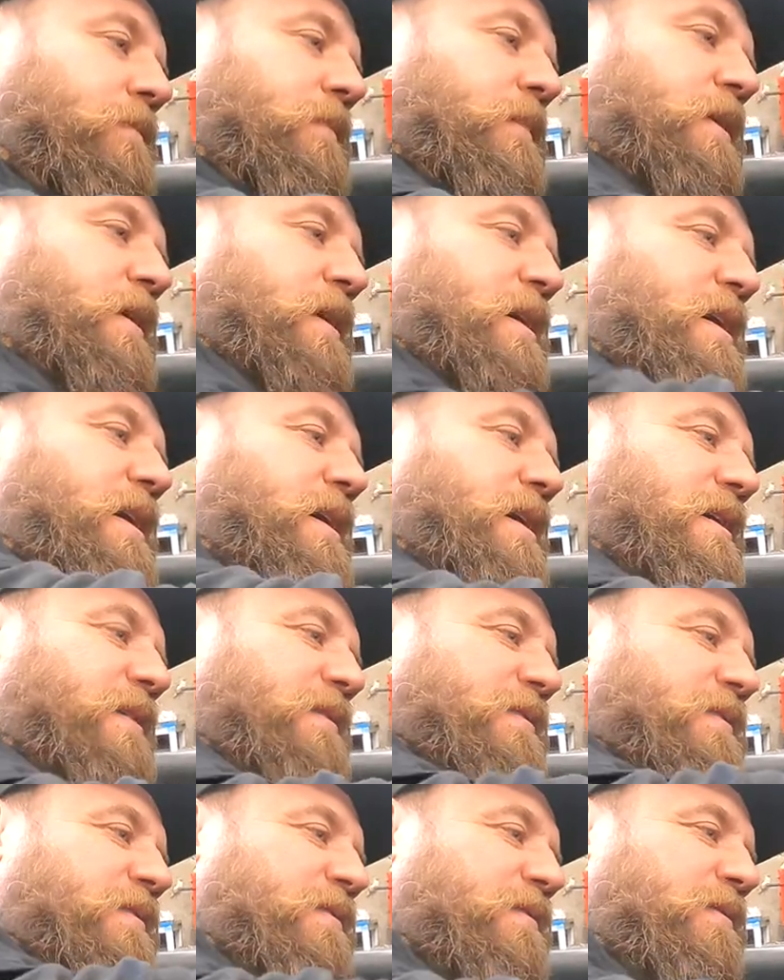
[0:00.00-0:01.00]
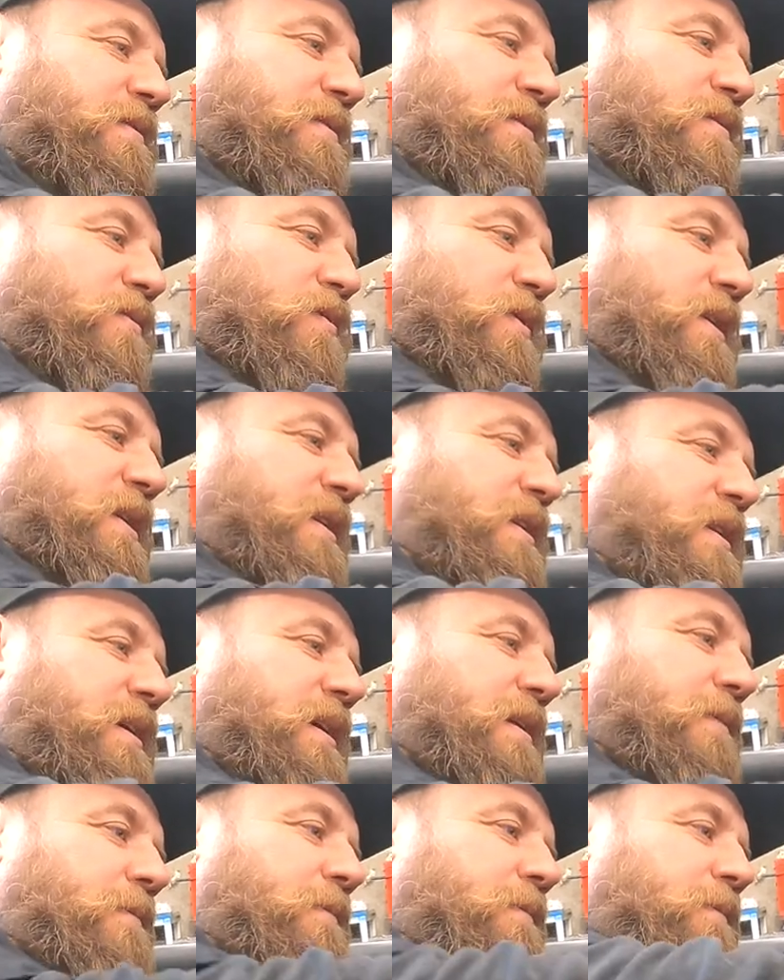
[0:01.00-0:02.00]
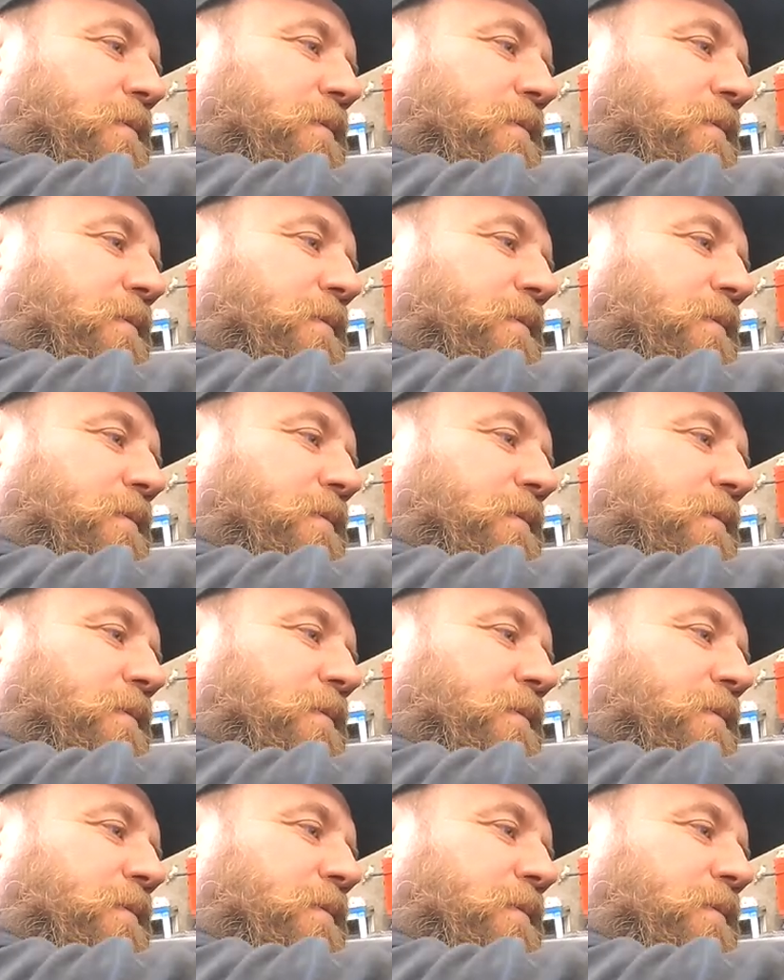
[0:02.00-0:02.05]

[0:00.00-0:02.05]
drove me insane. It's annoying, isn't it?